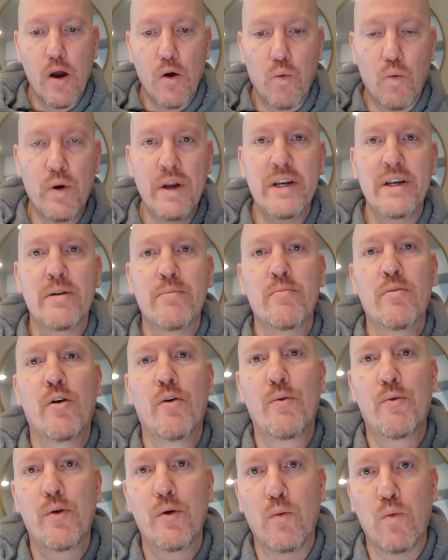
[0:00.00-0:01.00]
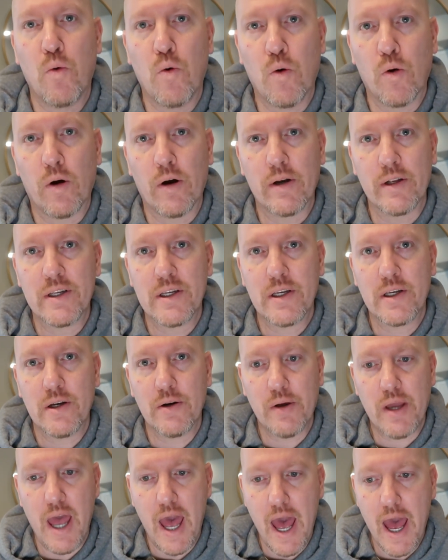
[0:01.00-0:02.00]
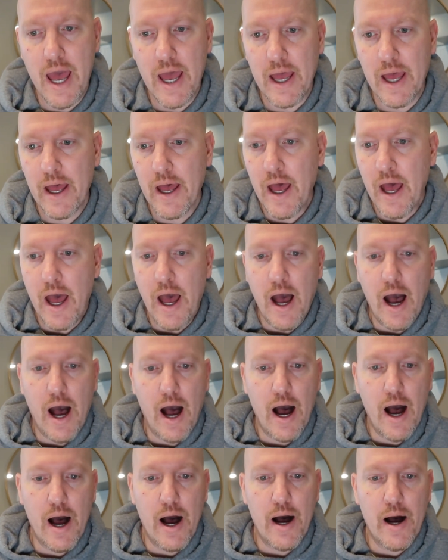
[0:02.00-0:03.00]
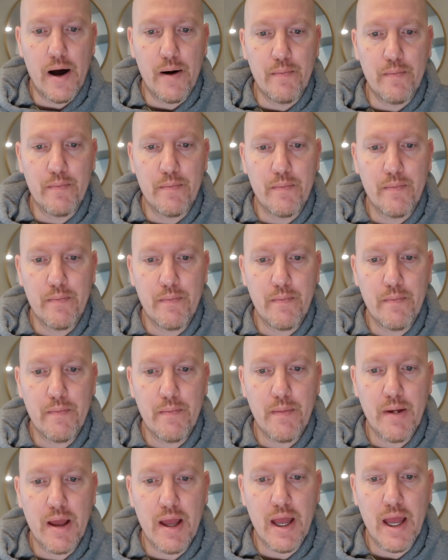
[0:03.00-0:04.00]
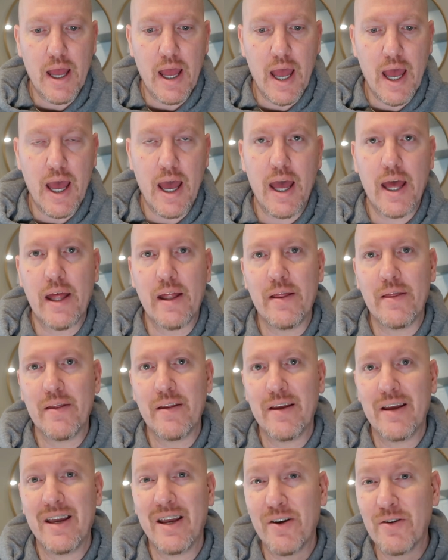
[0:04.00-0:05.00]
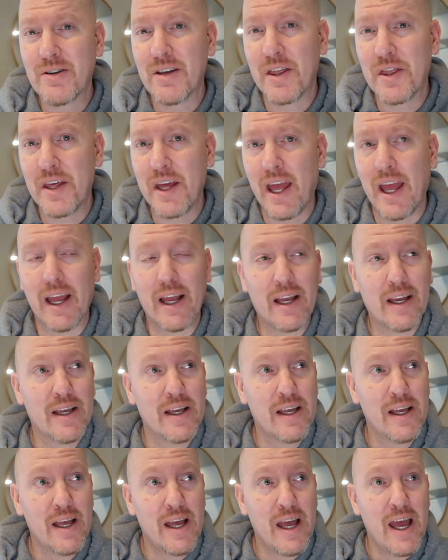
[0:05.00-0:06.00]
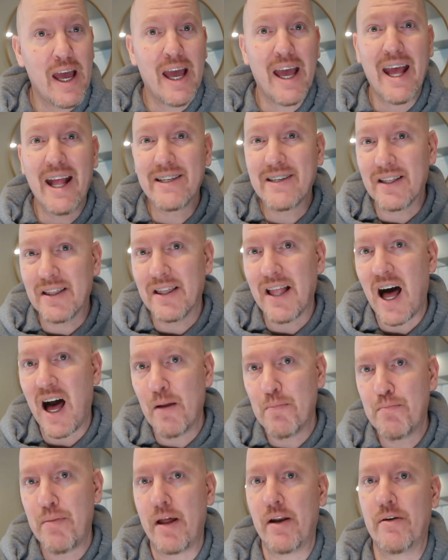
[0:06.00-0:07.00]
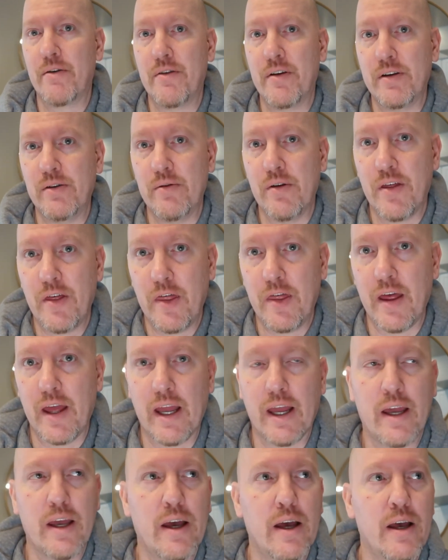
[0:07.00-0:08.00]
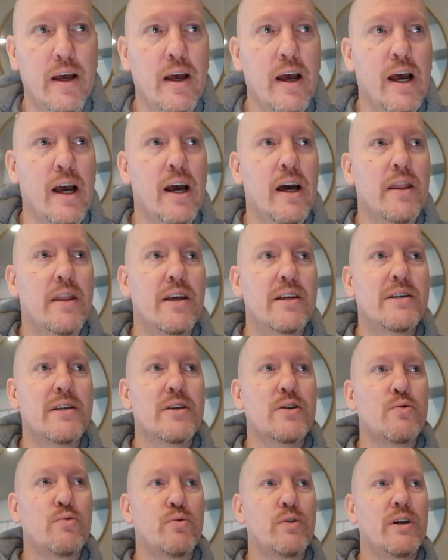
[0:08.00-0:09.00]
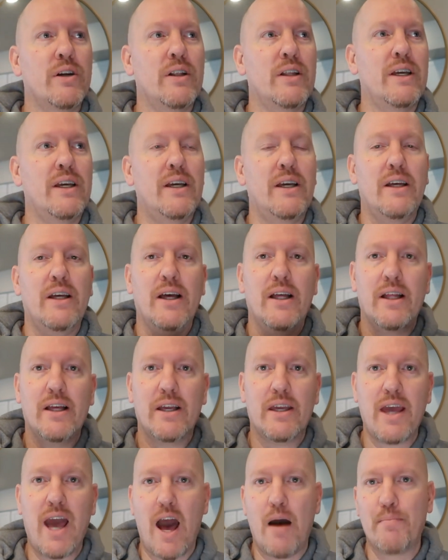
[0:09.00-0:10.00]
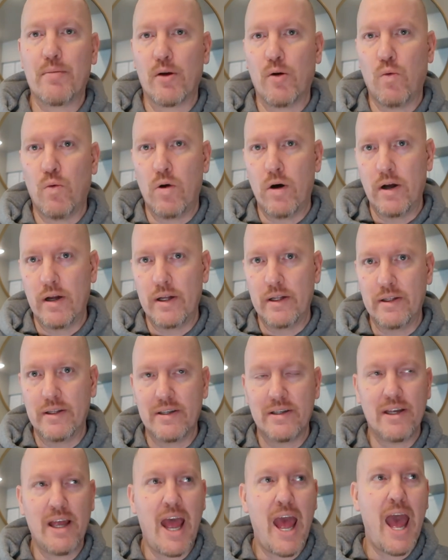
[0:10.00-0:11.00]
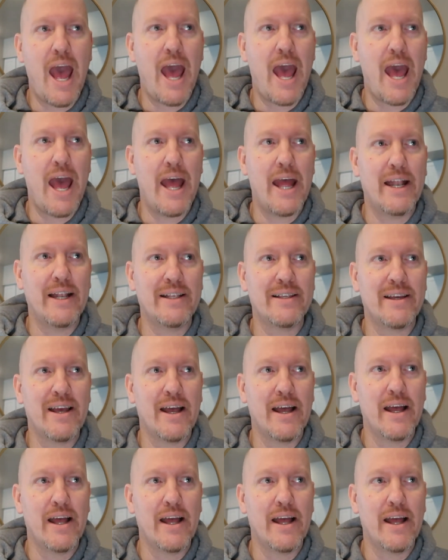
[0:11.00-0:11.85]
Wyndham Rewards, okay? Um, and here's the thing, it's a lot better than you think. This is really Capital One's and,